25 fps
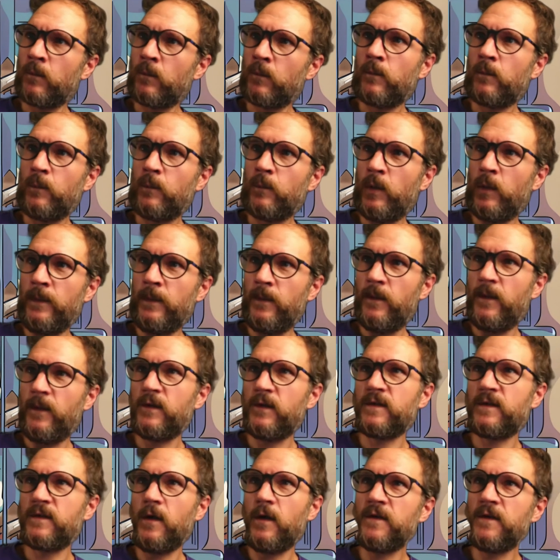but
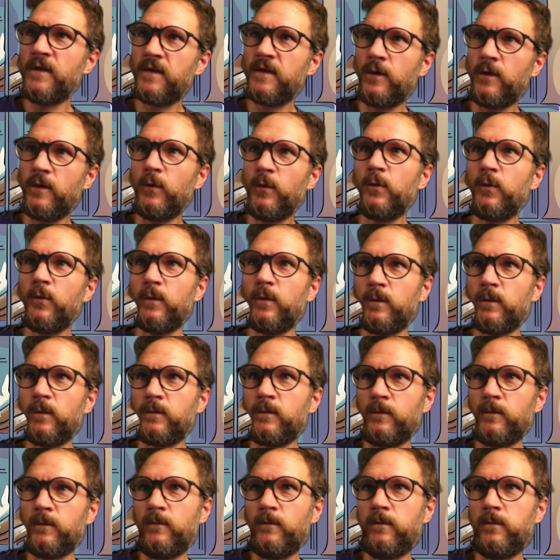there's also
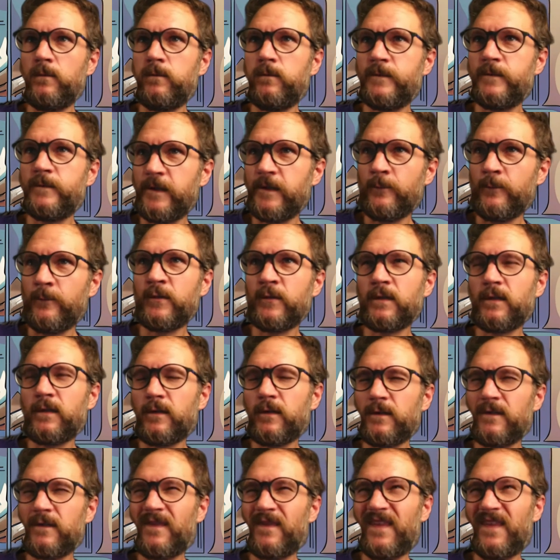someone
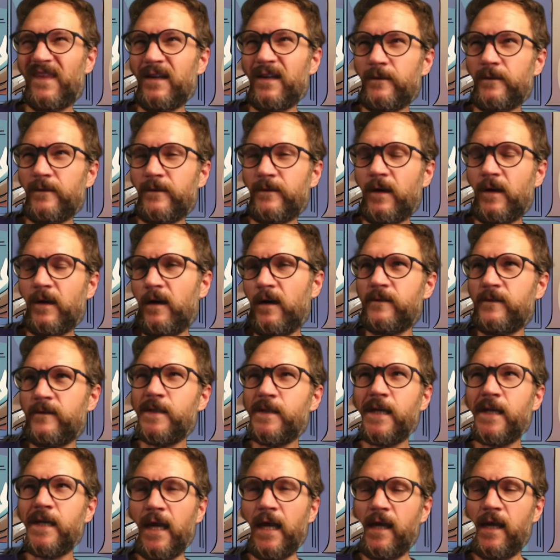could think of
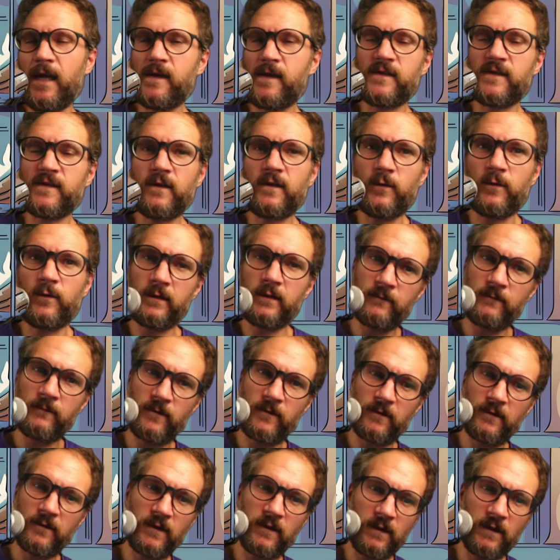covering as going
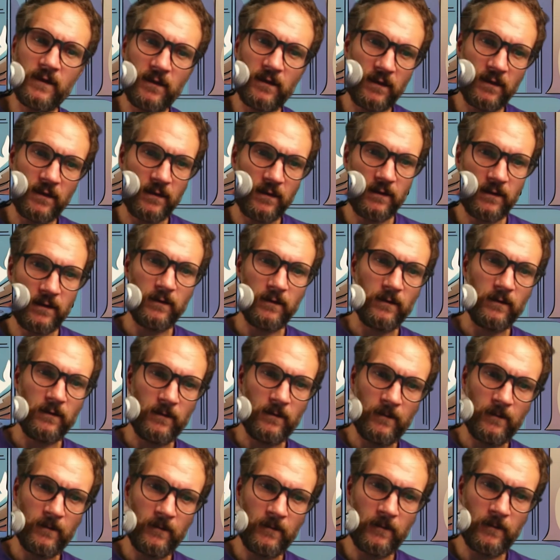for the
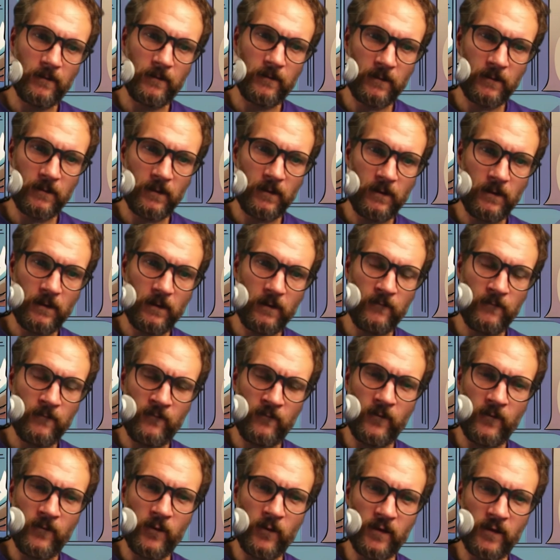
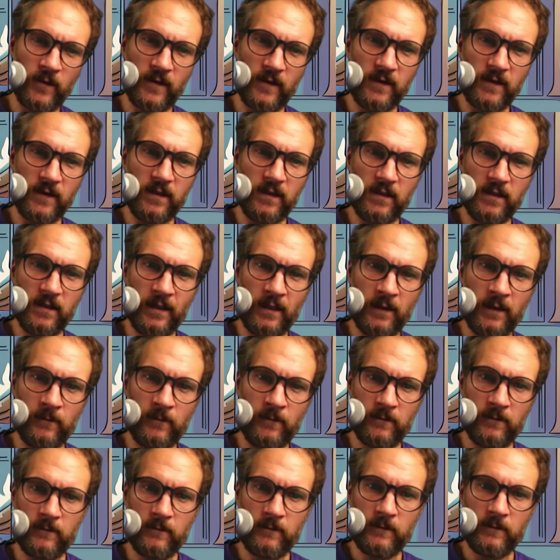for the um,
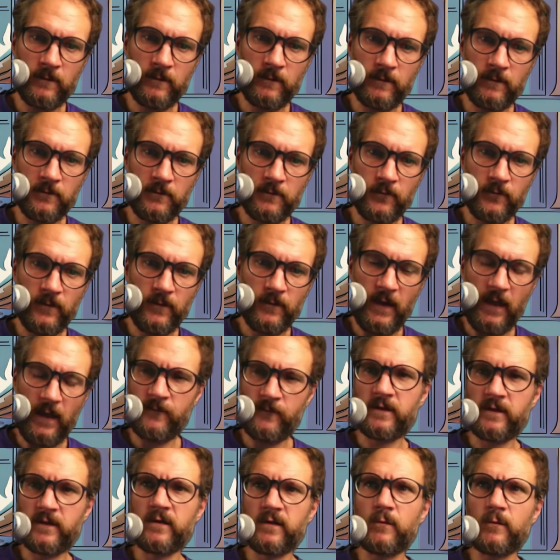
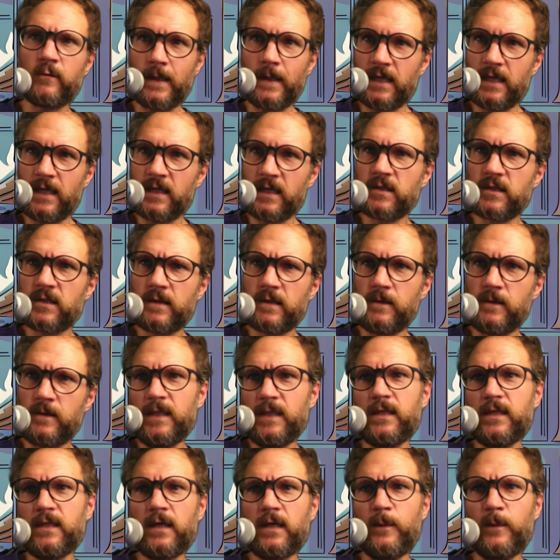
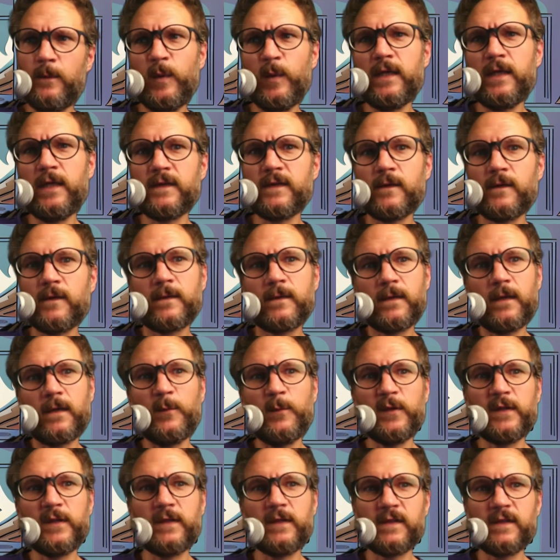F2H3 coupling, so
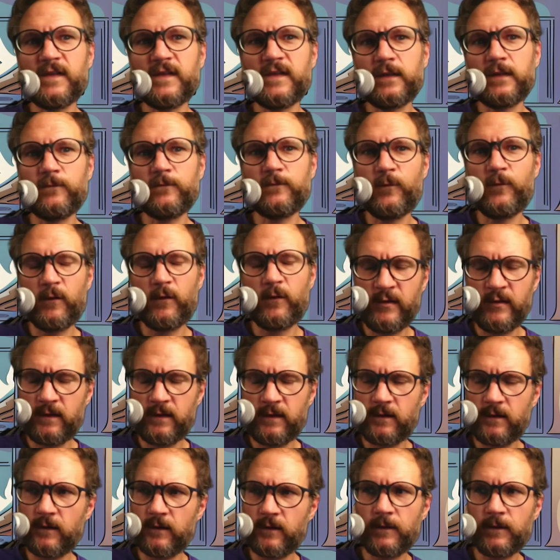coupling the second formant
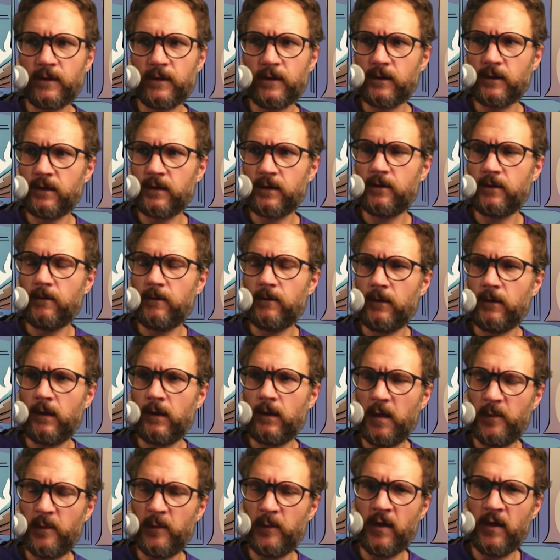to the third
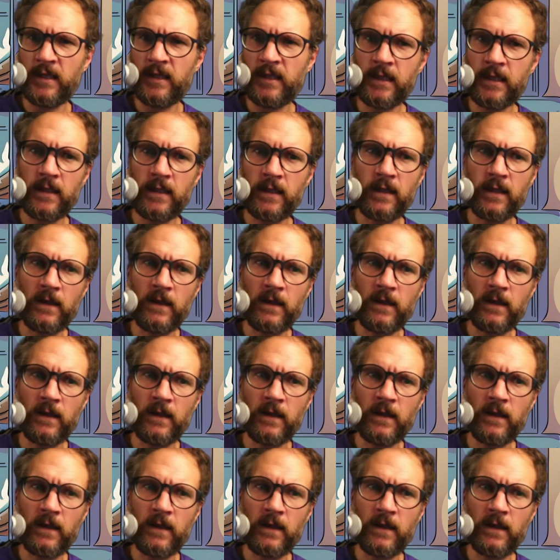harmonic,